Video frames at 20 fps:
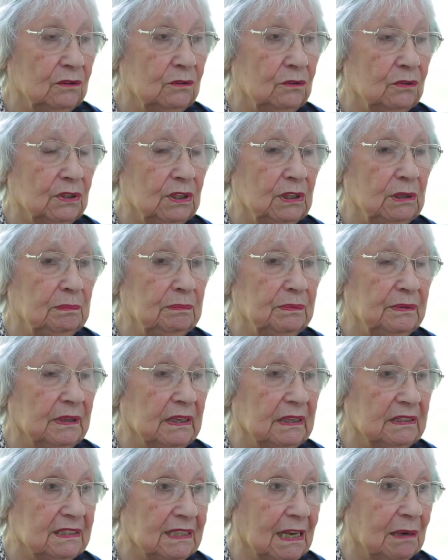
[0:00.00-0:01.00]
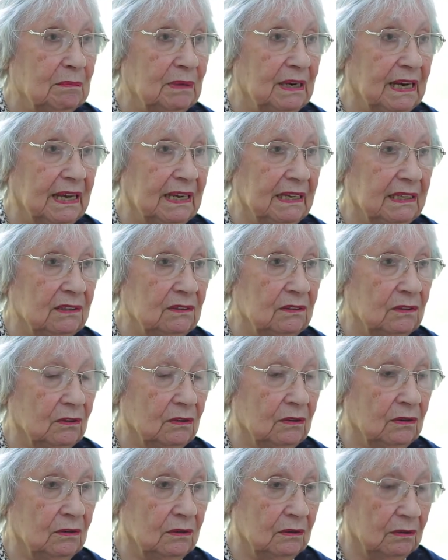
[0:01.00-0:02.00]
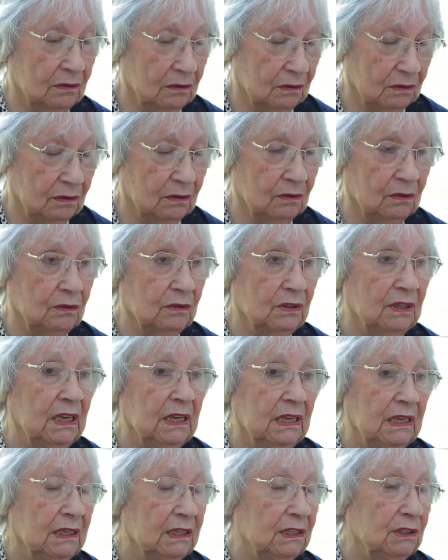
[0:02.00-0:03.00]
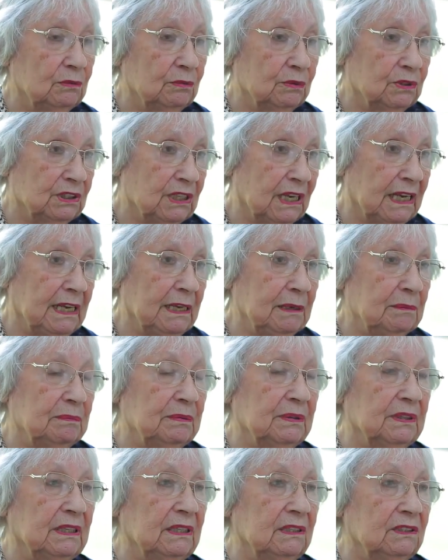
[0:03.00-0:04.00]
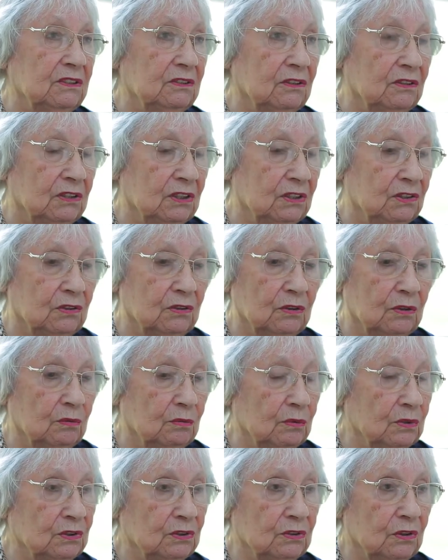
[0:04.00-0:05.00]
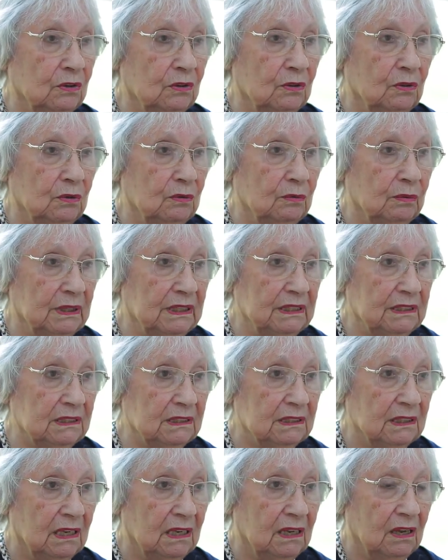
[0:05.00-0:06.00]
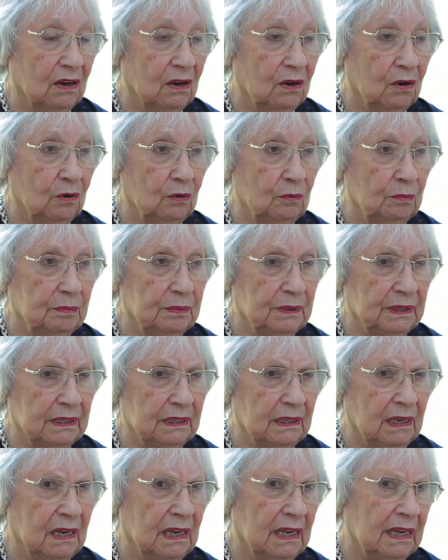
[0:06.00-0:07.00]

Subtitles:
To keep some light on, it was April, so the door was always open.